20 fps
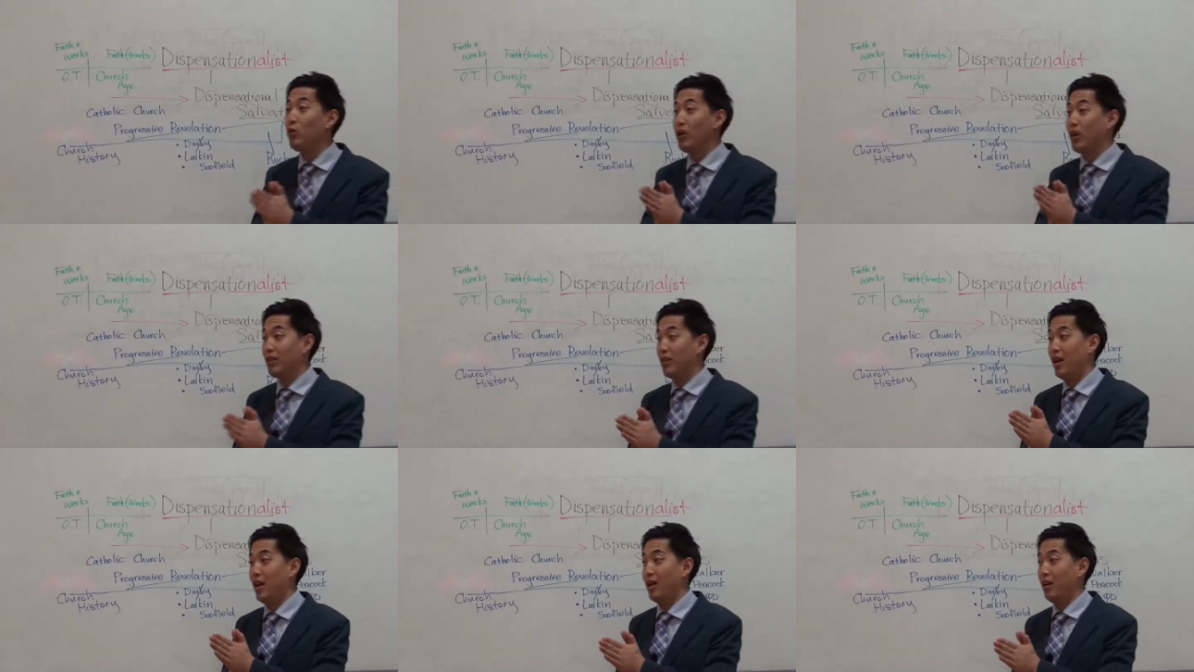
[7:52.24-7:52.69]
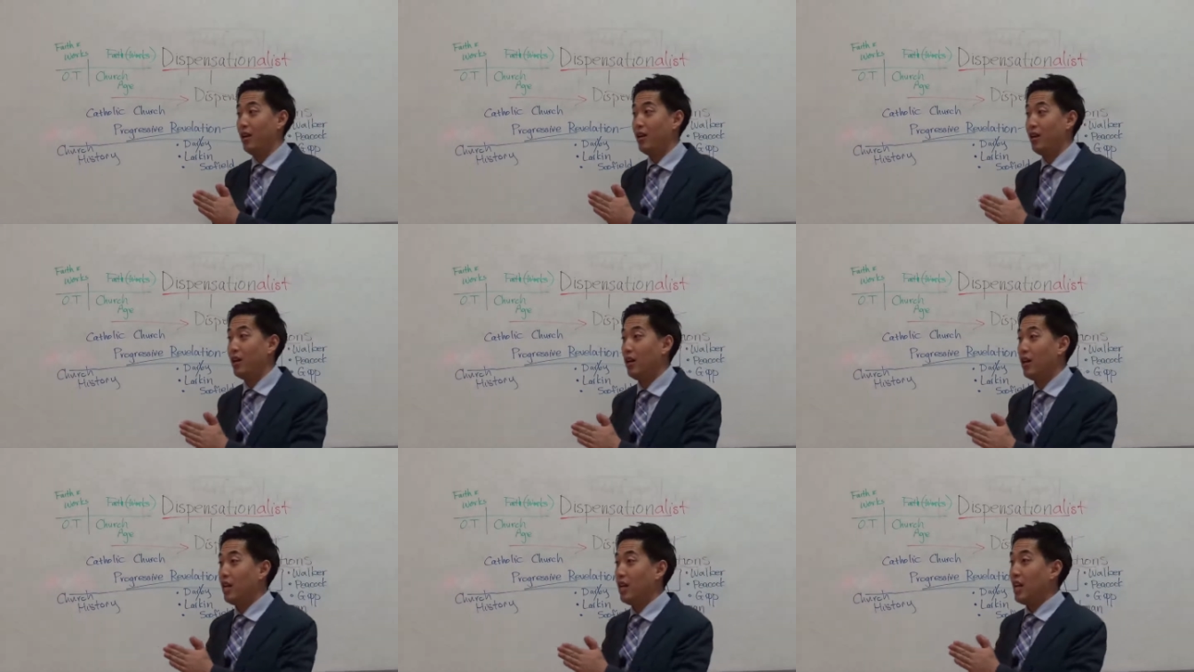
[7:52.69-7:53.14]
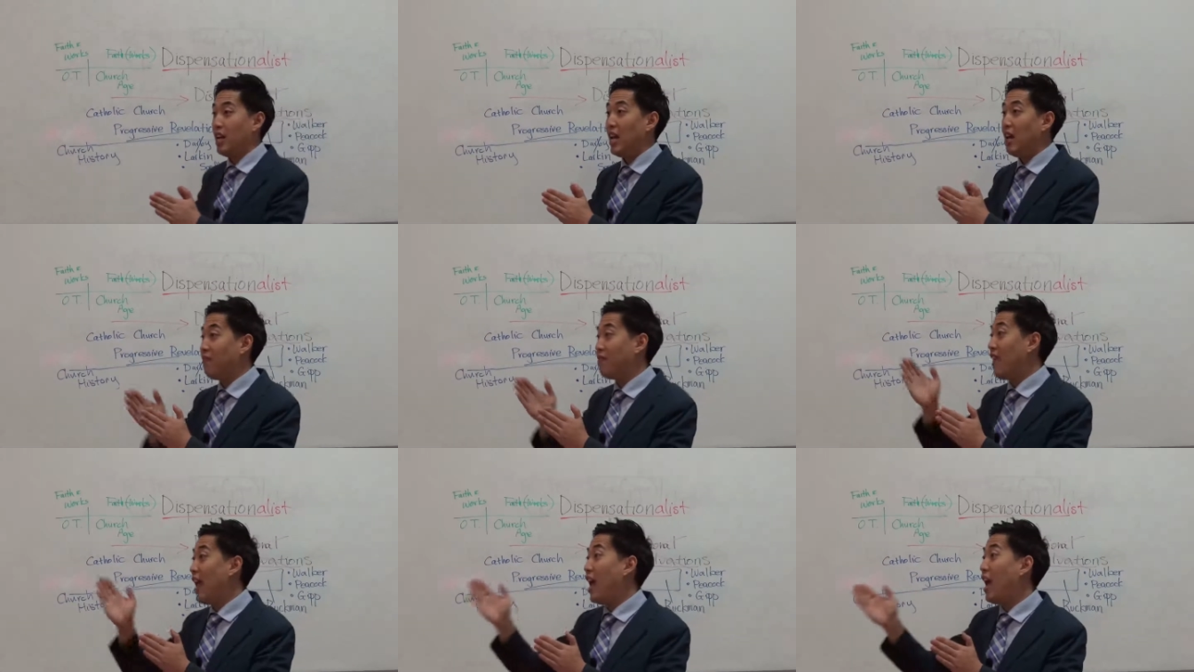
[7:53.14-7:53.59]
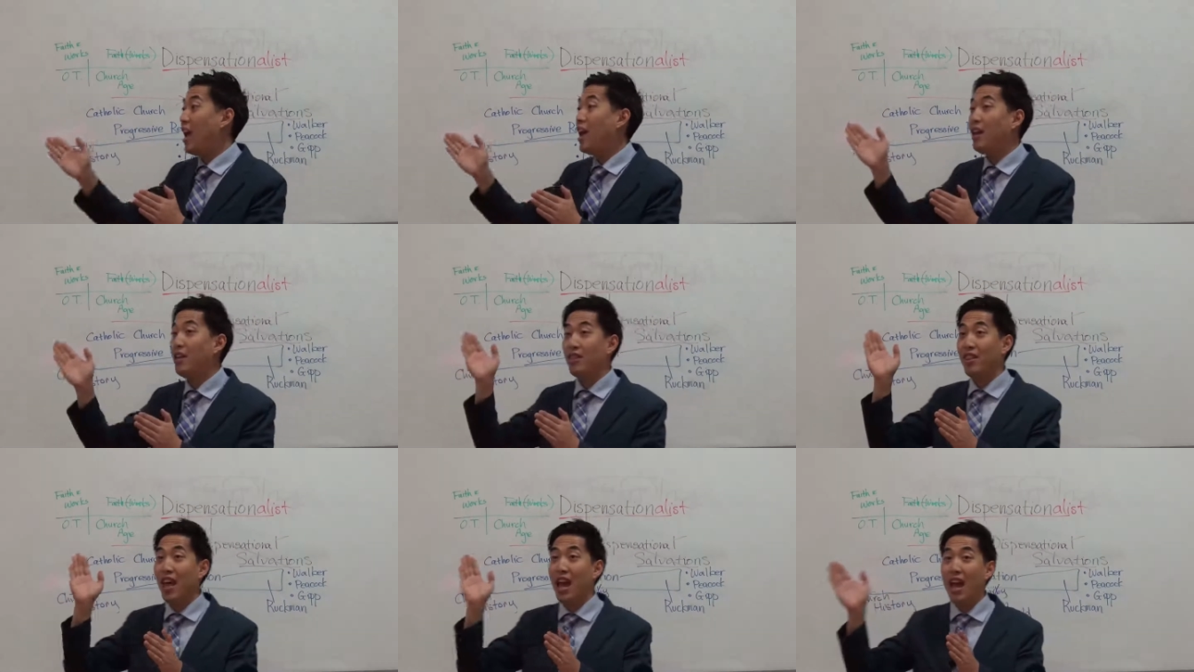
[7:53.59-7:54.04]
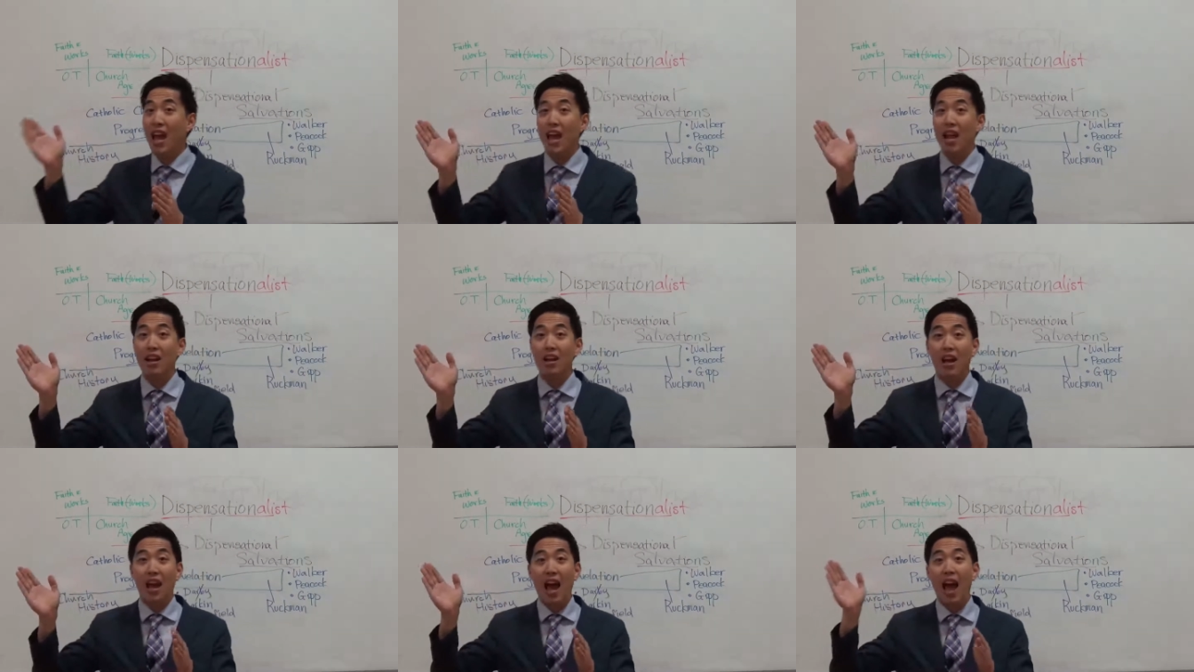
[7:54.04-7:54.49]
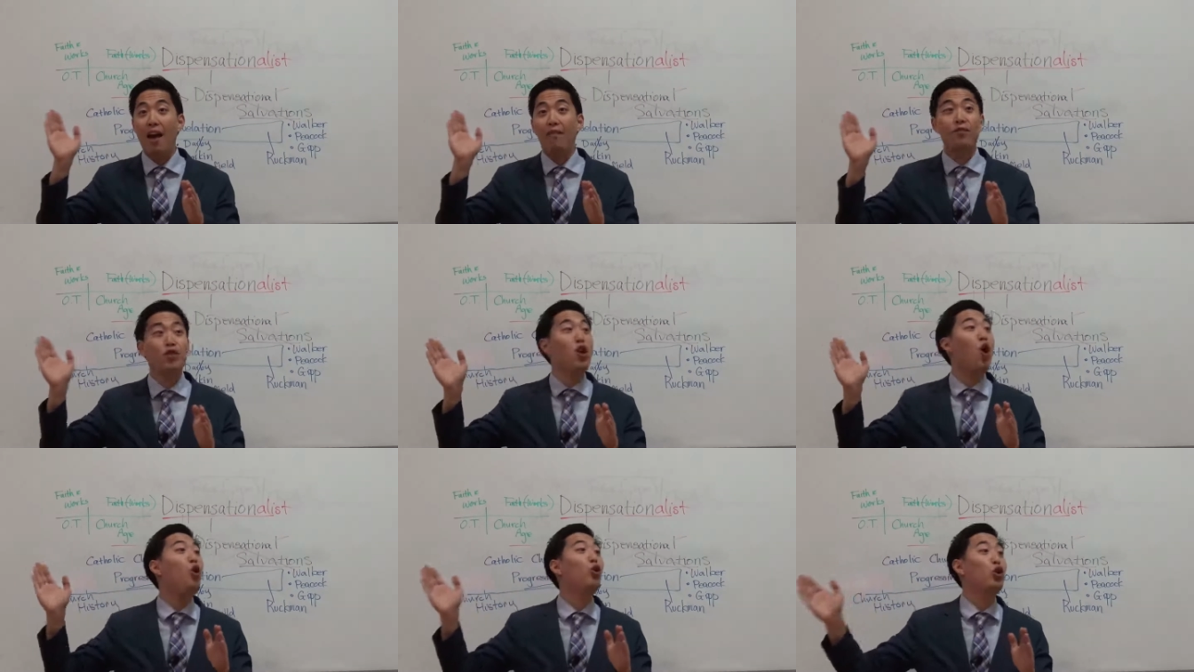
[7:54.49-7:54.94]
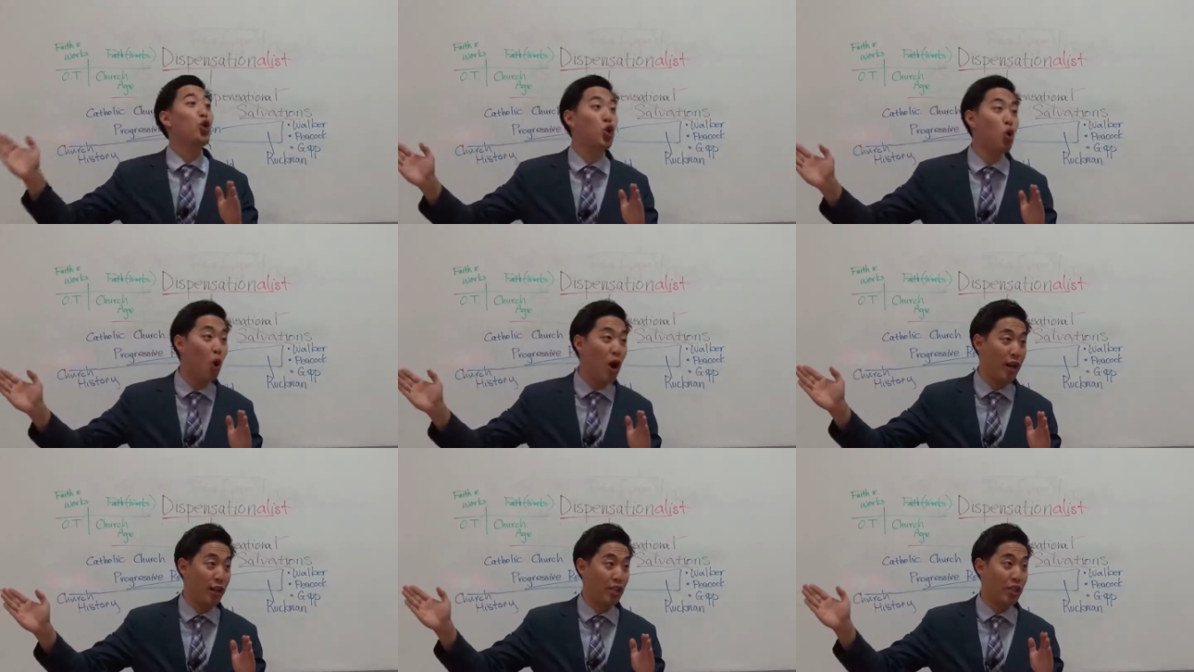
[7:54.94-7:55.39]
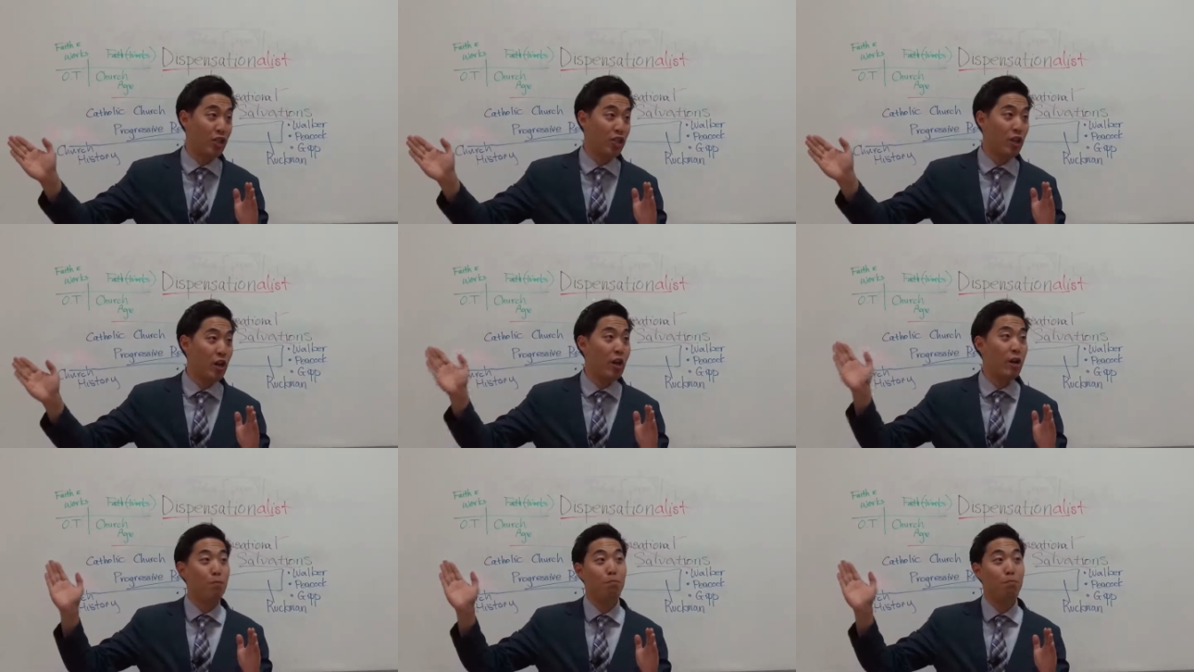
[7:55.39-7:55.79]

with then. If they then have no choice